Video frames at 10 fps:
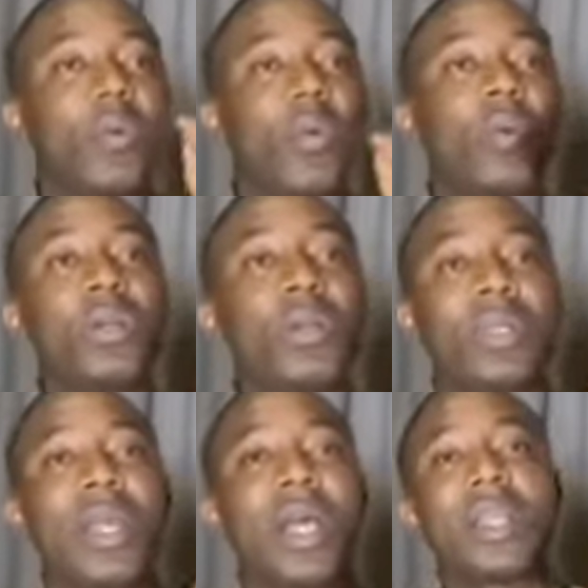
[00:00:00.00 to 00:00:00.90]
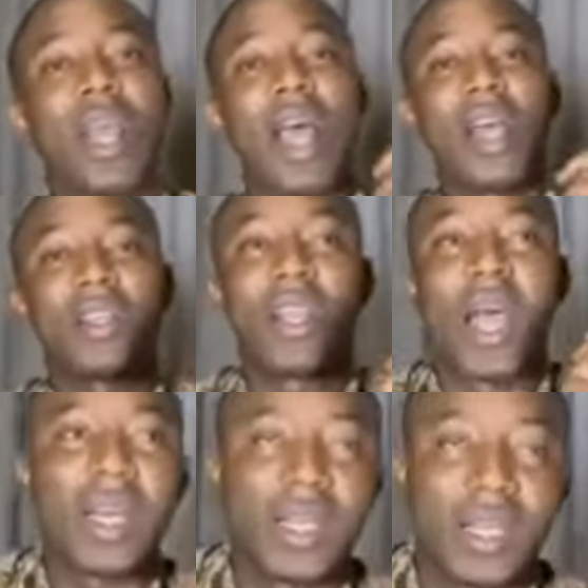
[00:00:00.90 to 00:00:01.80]
We want to start a
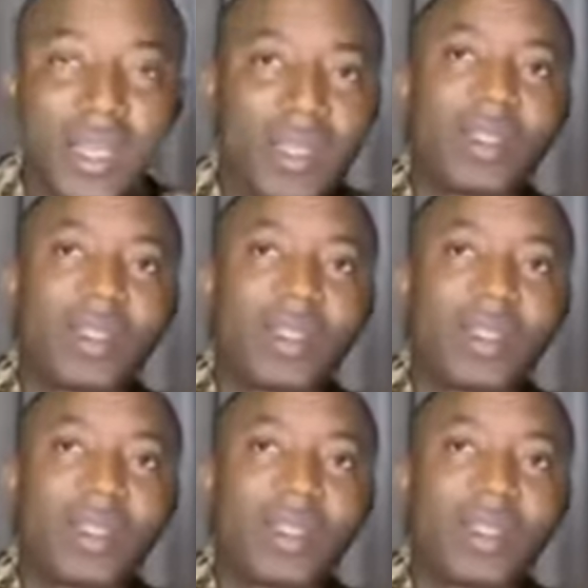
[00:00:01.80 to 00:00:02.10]
hashtag.